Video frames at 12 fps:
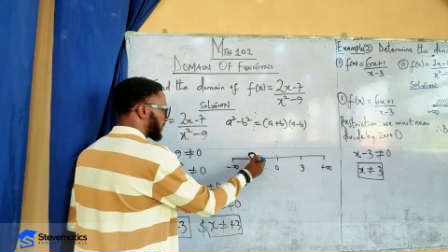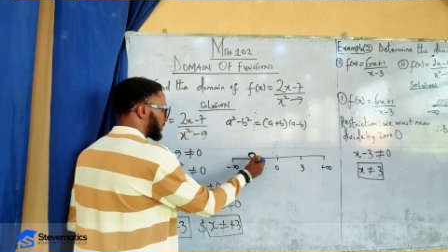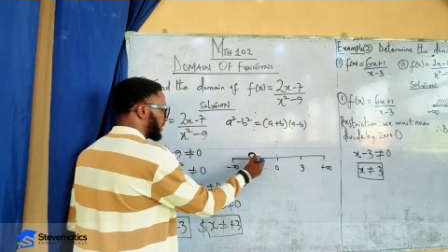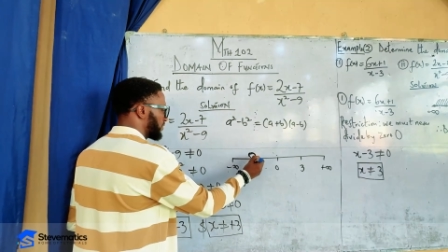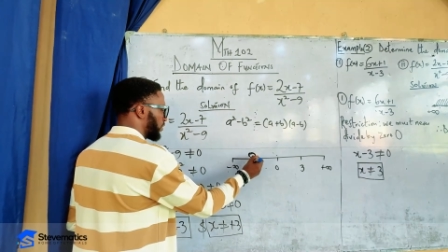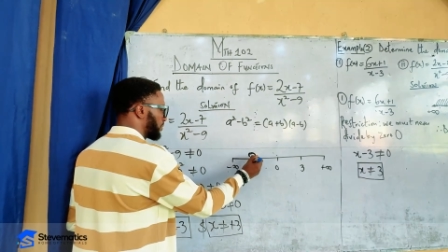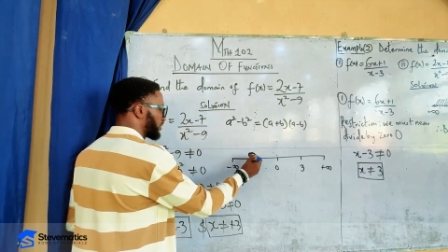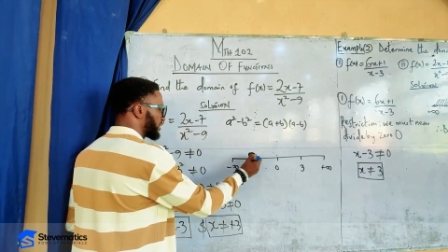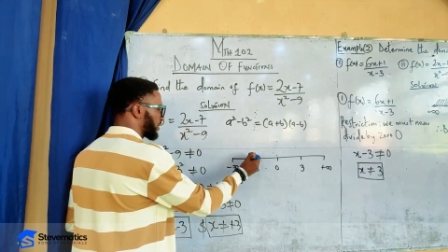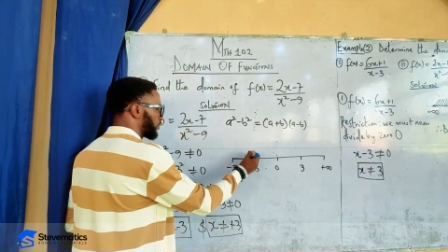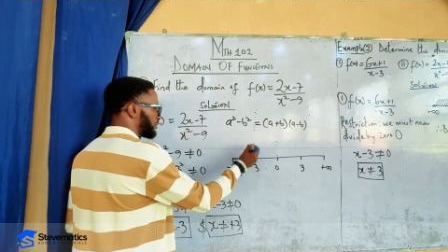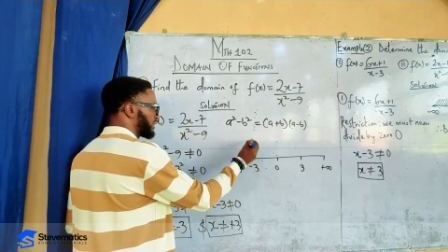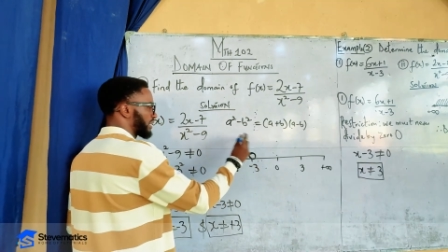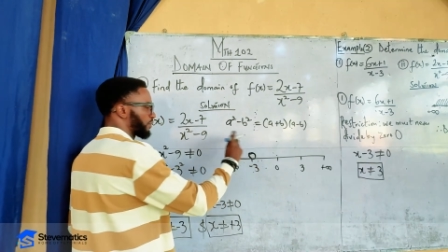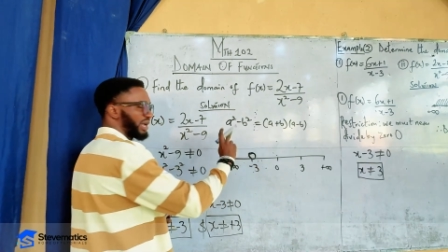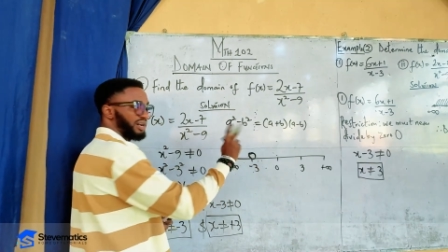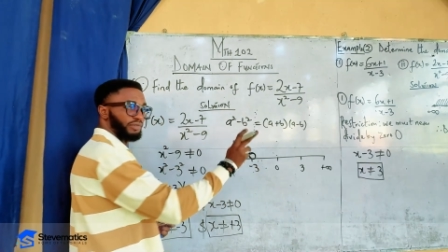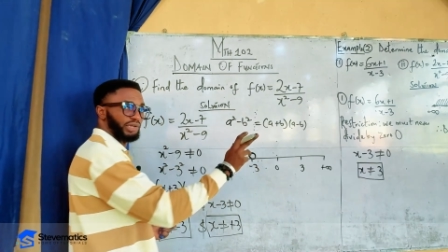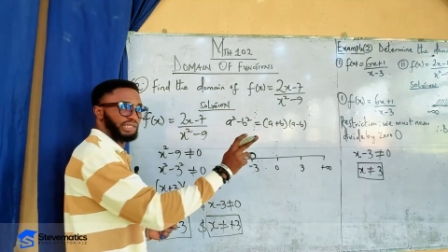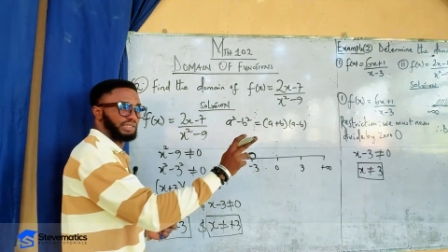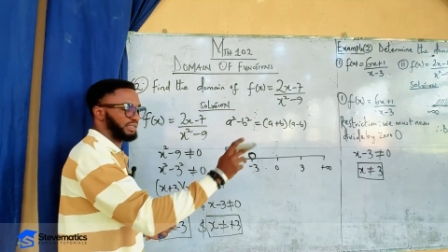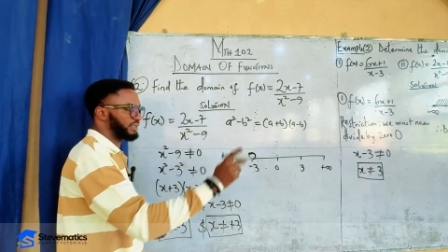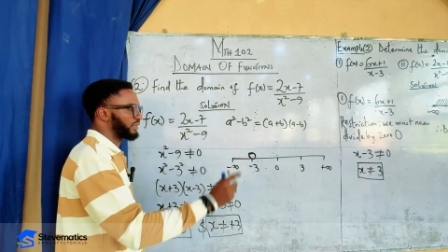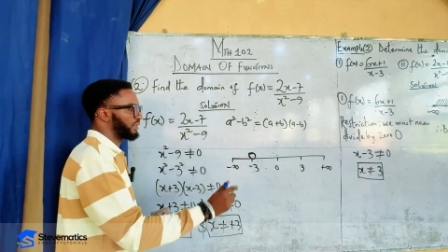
This open circle means that we are avoiding it.